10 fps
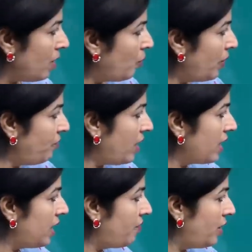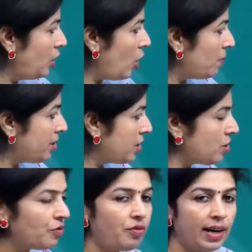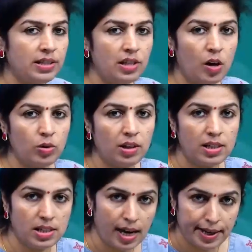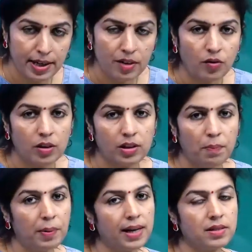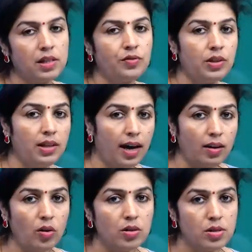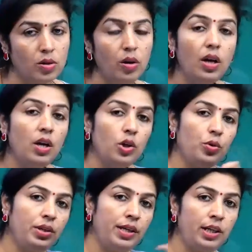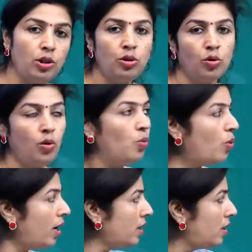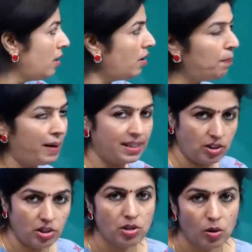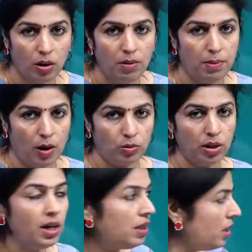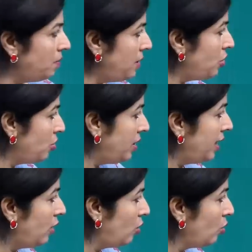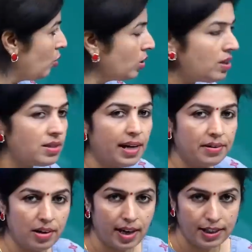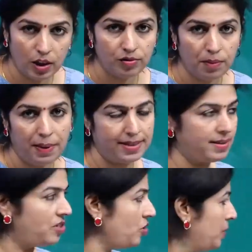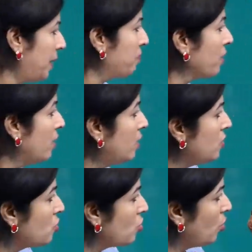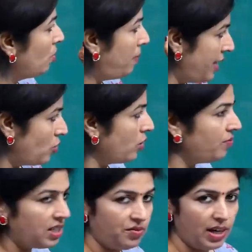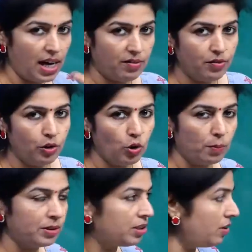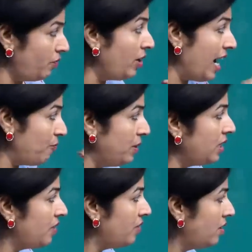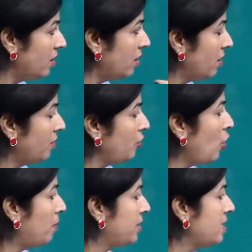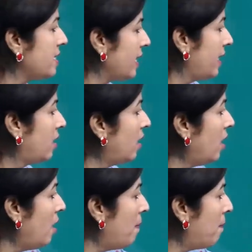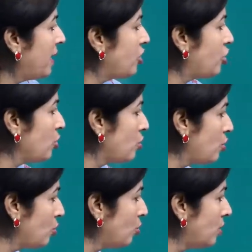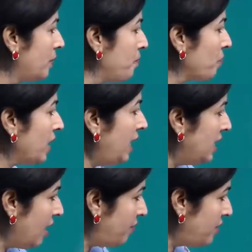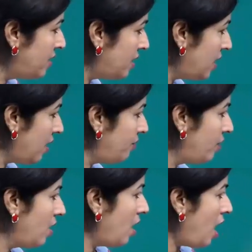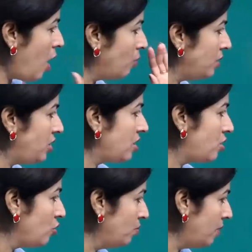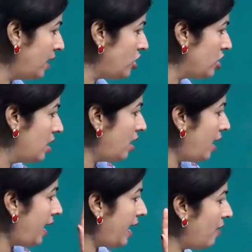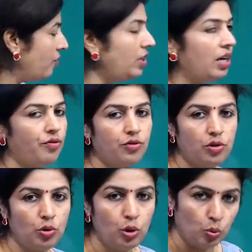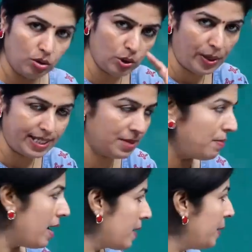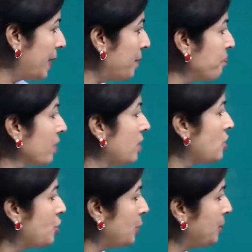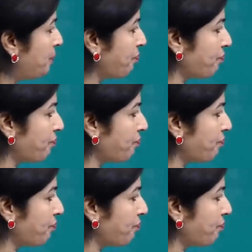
when we are given the options to find out the title for the passage, for that also you need to know what the passage is all about. That means you need to know the central idea of the passage. Okay, so based on which we have a few options, we have been given a few options like much too soon, enough is enough, how much is too much, have enough to do, question mark. Okay, so